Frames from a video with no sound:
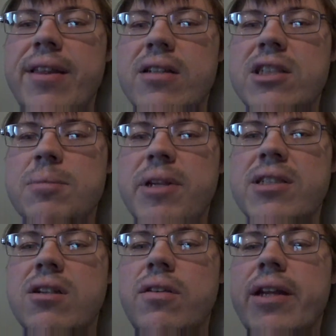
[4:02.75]
There's this
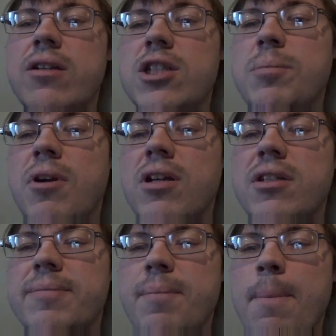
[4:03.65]
place called Heritage
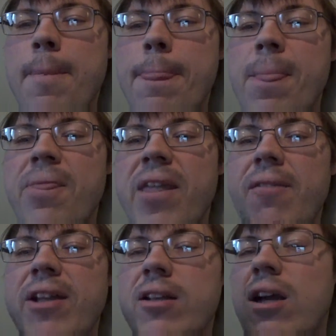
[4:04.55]
Park. They
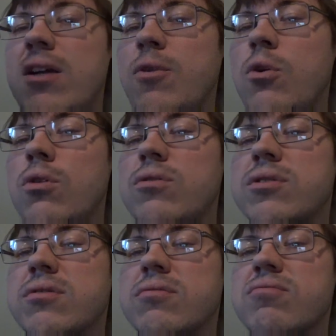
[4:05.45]
have like a lot of old
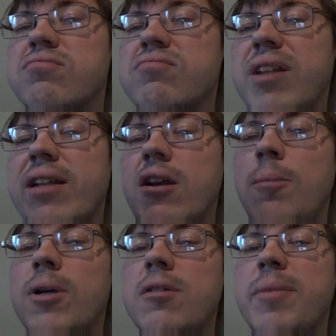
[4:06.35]
like
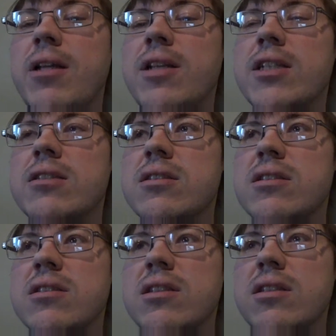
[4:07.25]
Albertan
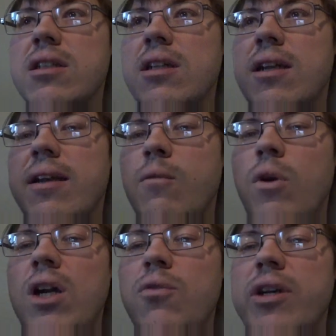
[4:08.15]
buildings,
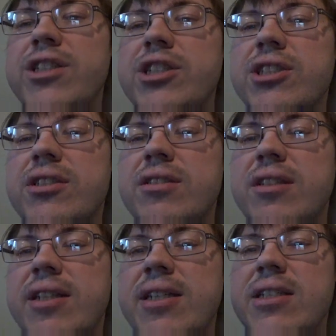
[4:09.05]
one of which
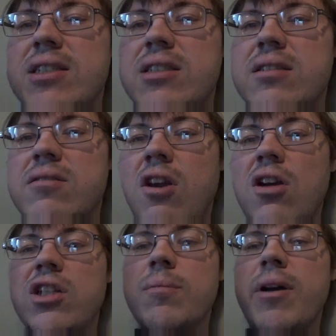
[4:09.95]
is
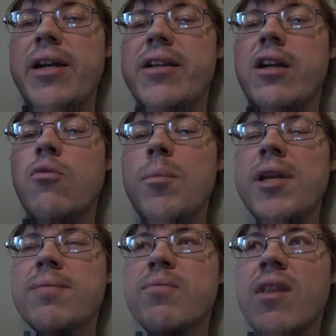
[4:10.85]
haunted by a young woman.